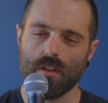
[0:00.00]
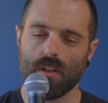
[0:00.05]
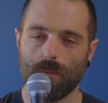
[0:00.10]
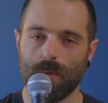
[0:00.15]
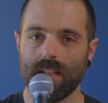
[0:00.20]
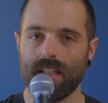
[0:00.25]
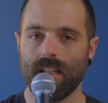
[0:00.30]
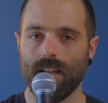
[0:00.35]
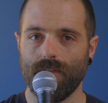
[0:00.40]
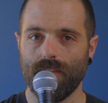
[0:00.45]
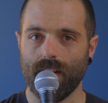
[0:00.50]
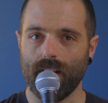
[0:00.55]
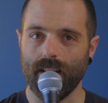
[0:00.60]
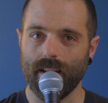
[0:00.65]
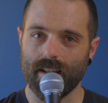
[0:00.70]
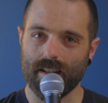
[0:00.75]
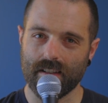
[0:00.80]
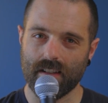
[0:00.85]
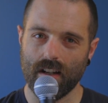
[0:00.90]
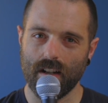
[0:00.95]
specifically,
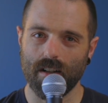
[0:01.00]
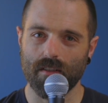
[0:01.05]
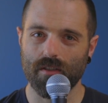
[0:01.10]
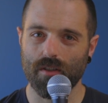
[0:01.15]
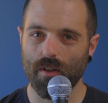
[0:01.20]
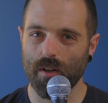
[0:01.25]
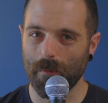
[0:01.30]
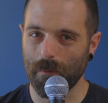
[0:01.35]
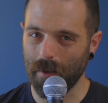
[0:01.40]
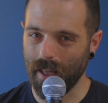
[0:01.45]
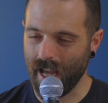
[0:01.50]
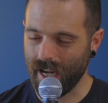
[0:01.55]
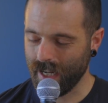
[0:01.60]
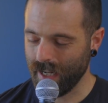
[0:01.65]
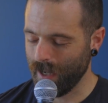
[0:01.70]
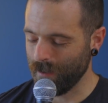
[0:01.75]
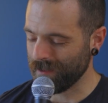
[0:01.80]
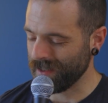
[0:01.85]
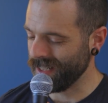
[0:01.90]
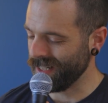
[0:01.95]
because Call of Duty Black
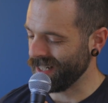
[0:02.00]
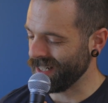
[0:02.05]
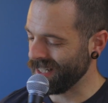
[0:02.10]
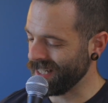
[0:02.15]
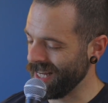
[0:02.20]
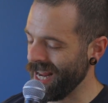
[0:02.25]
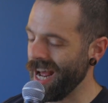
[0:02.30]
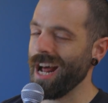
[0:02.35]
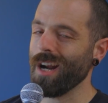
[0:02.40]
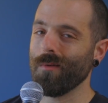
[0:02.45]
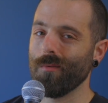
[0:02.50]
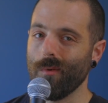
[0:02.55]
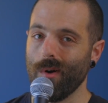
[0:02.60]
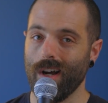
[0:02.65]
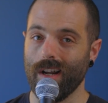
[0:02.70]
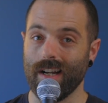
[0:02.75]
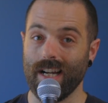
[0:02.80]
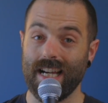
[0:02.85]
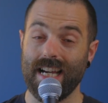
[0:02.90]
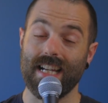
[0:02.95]
Ops does not
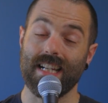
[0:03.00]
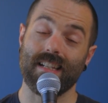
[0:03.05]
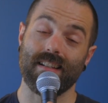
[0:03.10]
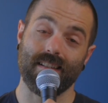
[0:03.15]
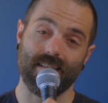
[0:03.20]
run at